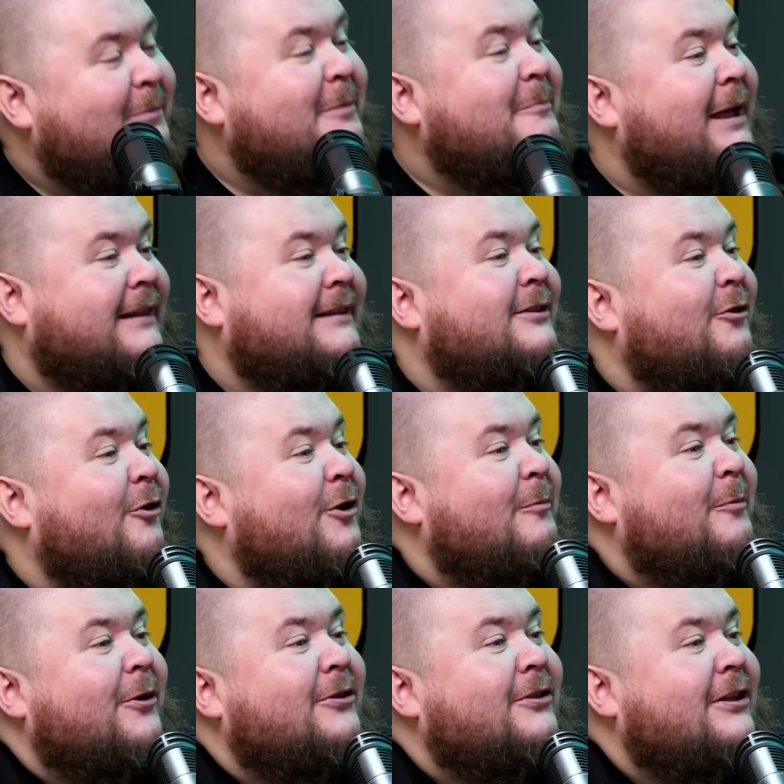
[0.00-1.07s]
I meant to talk
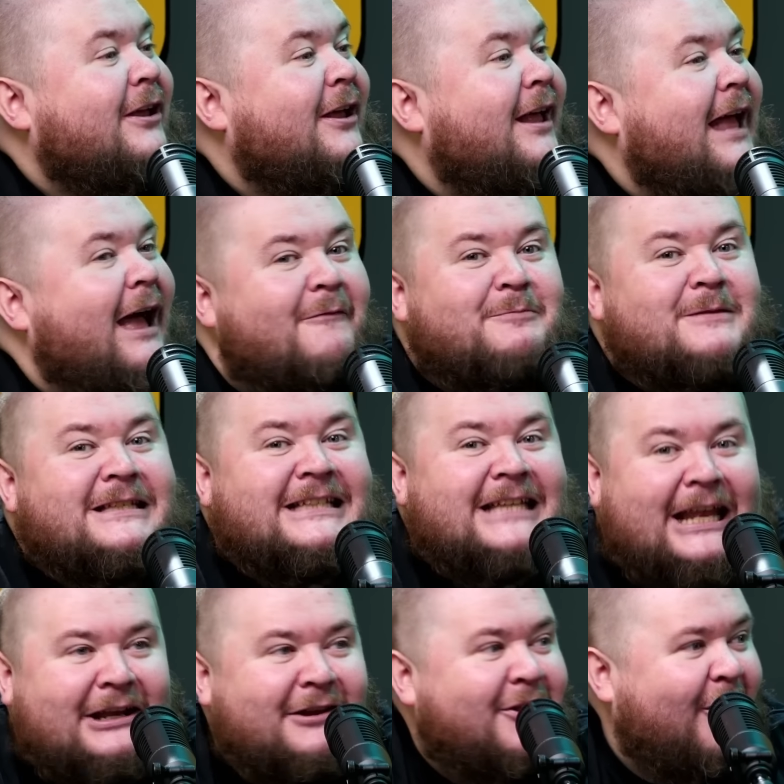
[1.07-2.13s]
about. I've been
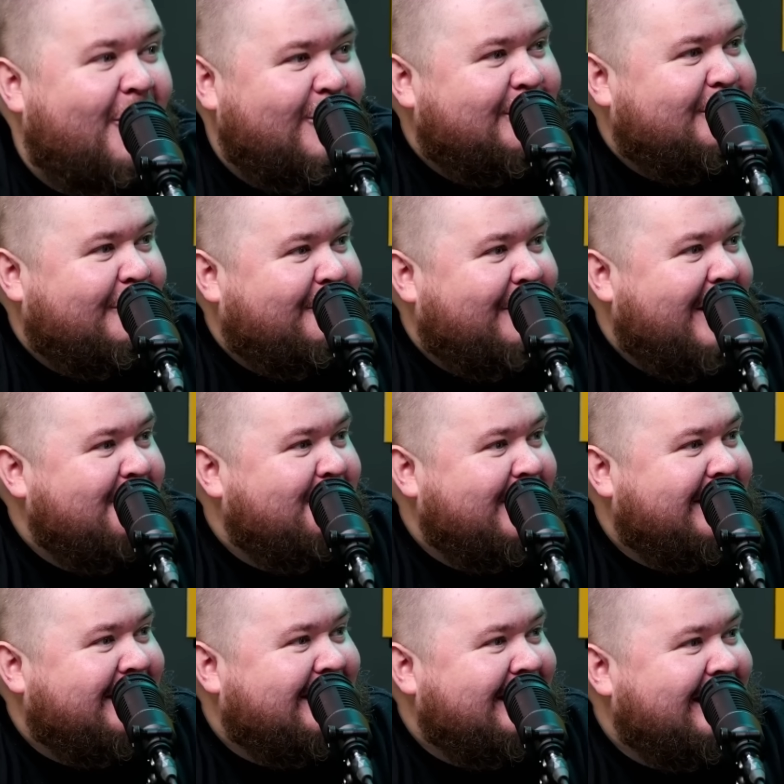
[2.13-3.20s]
sitting in the house for five weeks.